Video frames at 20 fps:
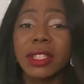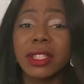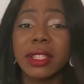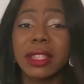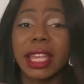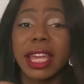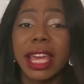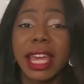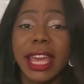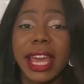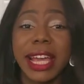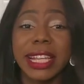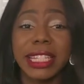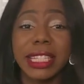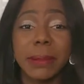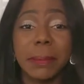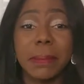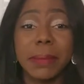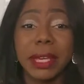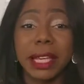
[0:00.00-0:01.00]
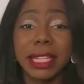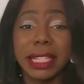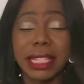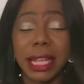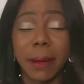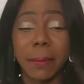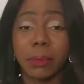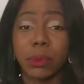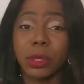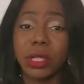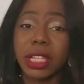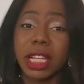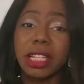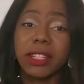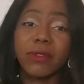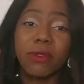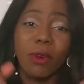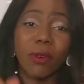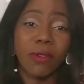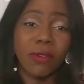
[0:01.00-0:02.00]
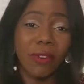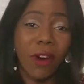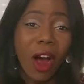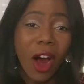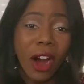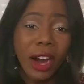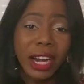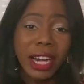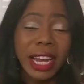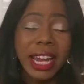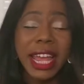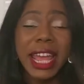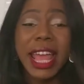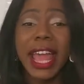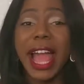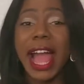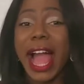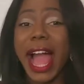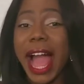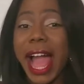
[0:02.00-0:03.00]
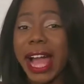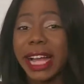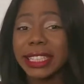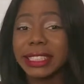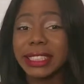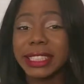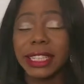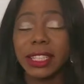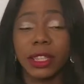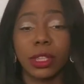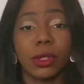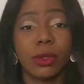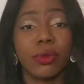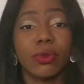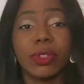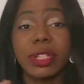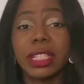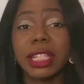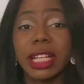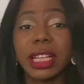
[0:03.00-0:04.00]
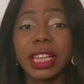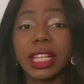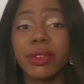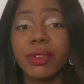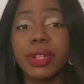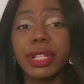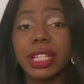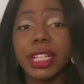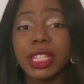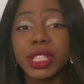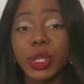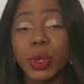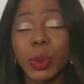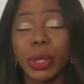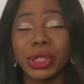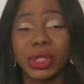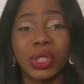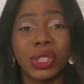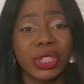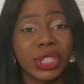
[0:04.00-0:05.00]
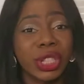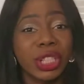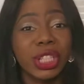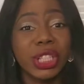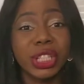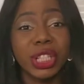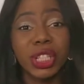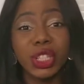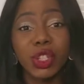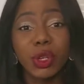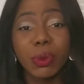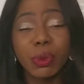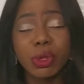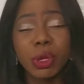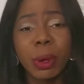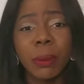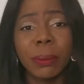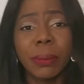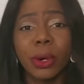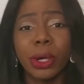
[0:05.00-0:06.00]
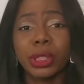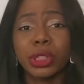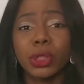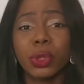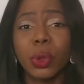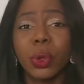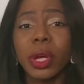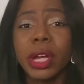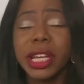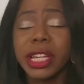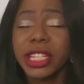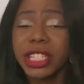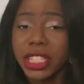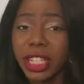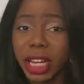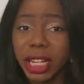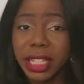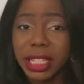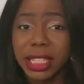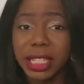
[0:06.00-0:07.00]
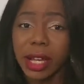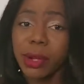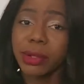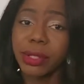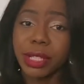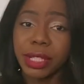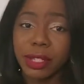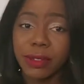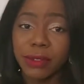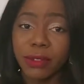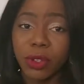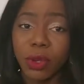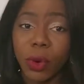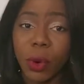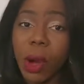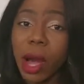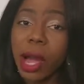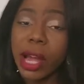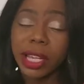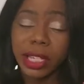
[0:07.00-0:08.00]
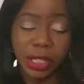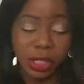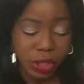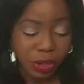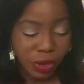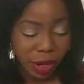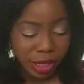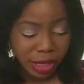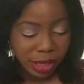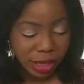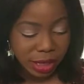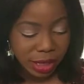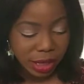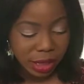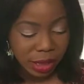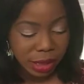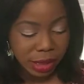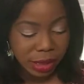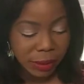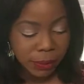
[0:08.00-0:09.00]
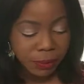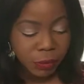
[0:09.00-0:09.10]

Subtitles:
to the AICPA sample test for FAR and the recently released questions in the description box, so check it out if you are interested.